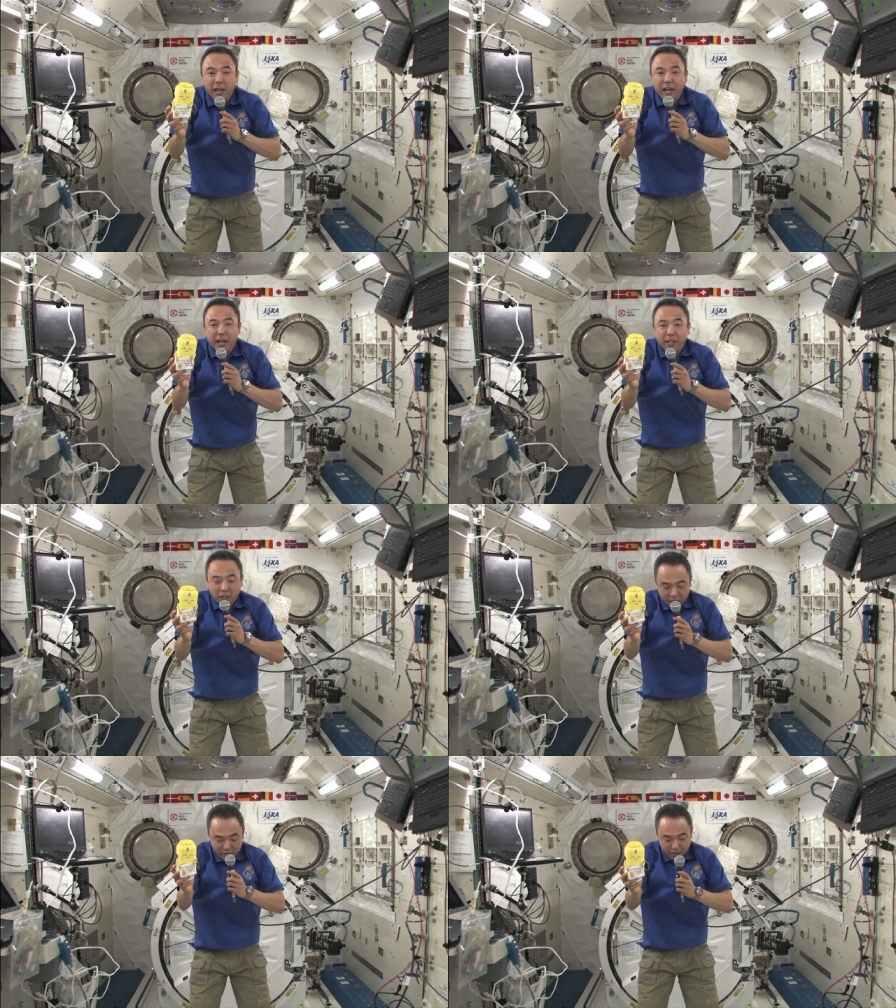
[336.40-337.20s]

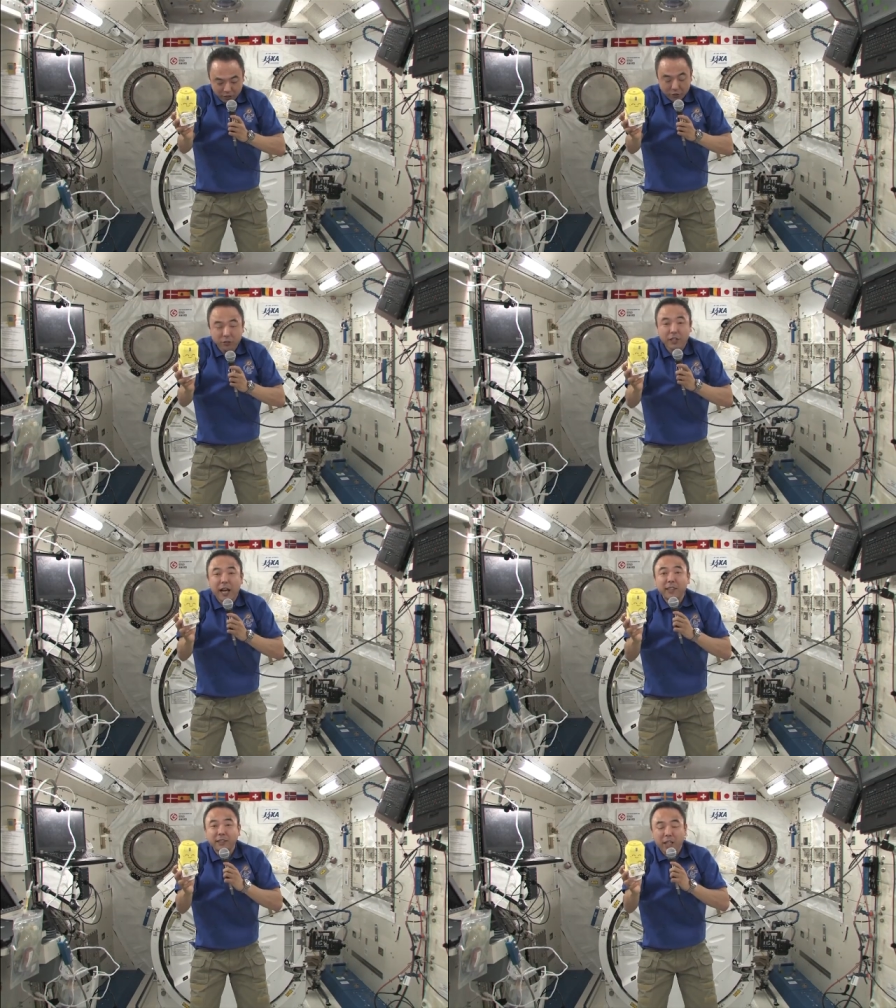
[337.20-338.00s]
and uh,
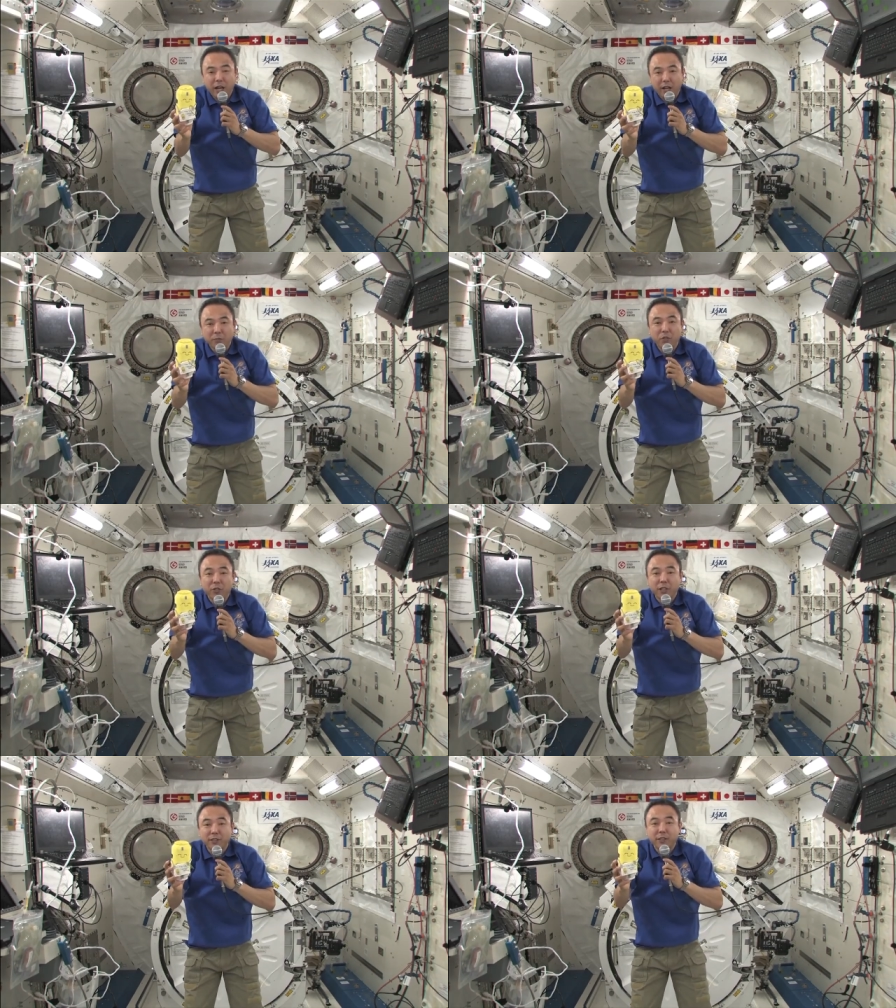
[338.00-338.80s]
nighttime,
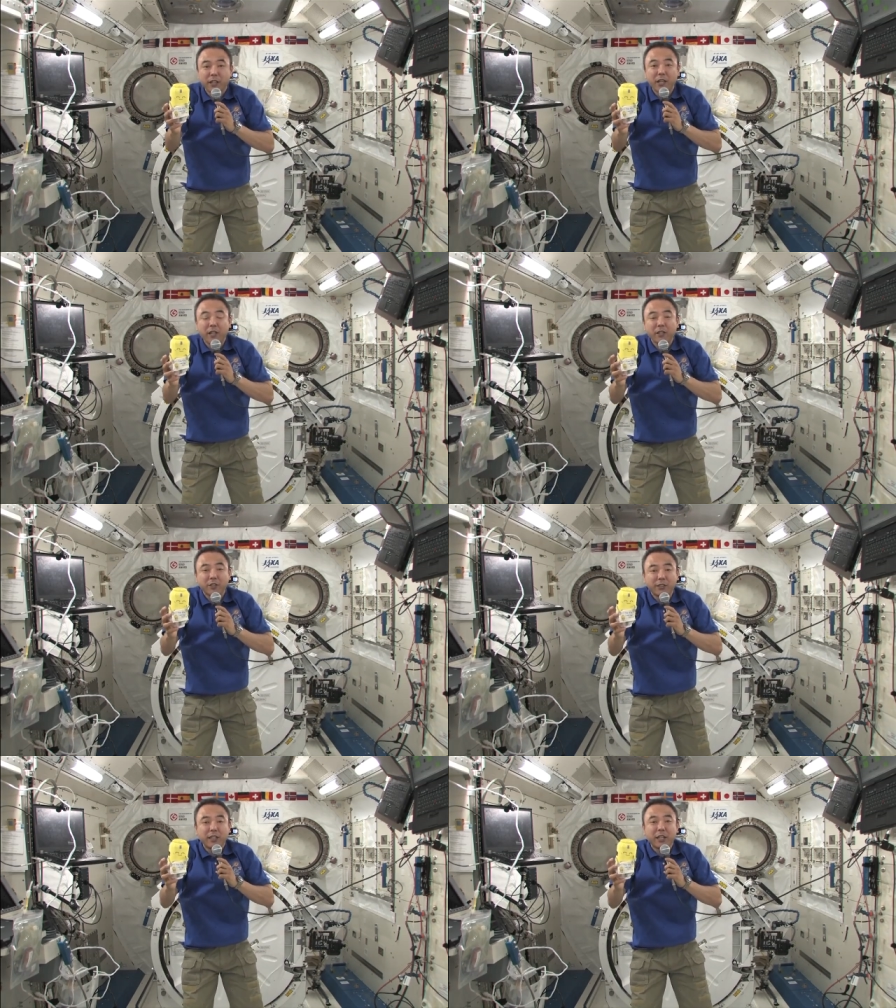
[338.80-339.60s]
you can see
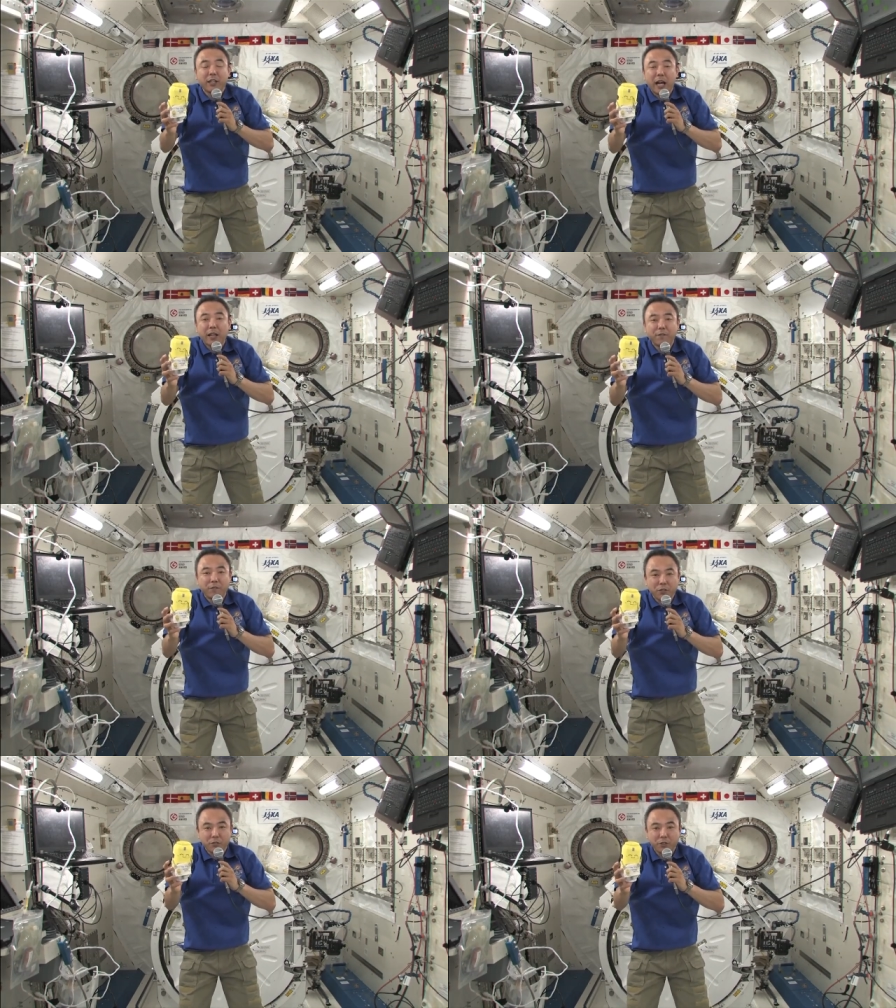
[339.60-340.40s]
city night
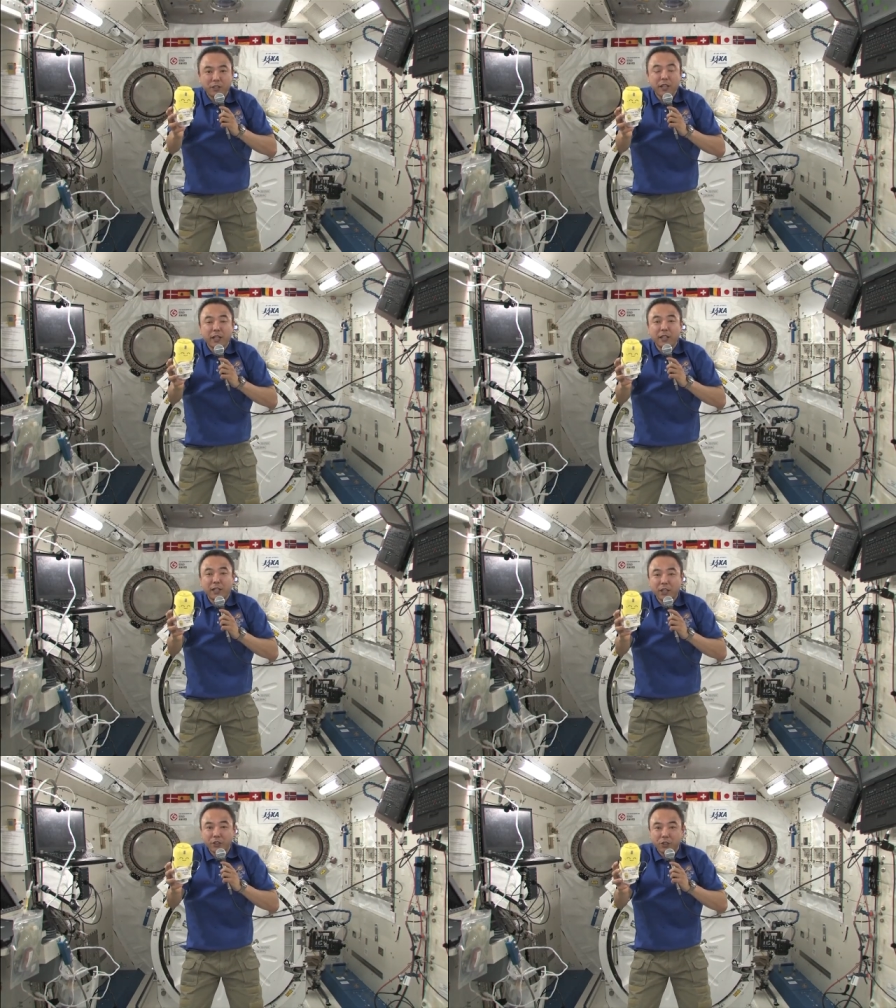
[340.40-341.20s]
views. In
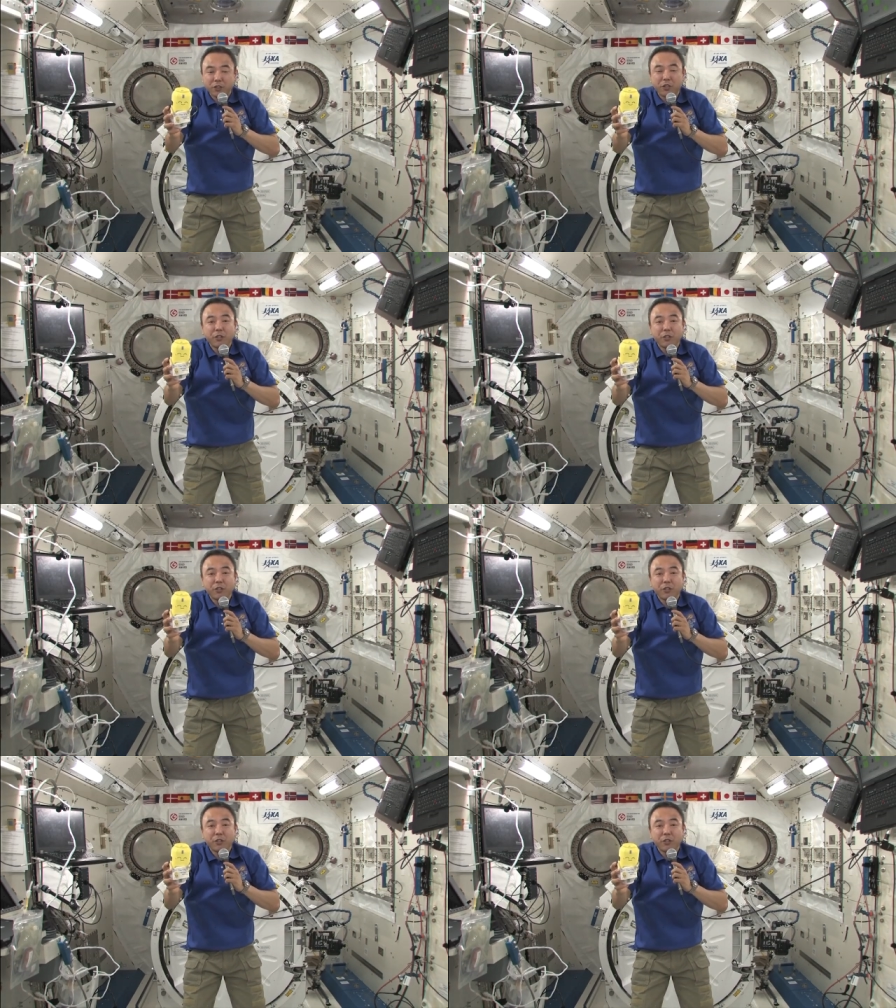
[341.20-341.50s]
addition,